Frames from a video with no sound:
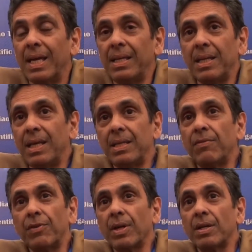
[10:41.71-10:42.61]
in
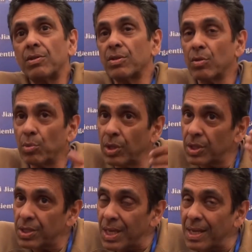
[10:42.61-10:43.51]
different countries of the
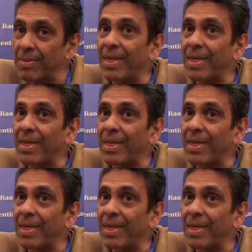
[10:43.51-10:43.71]
world, and then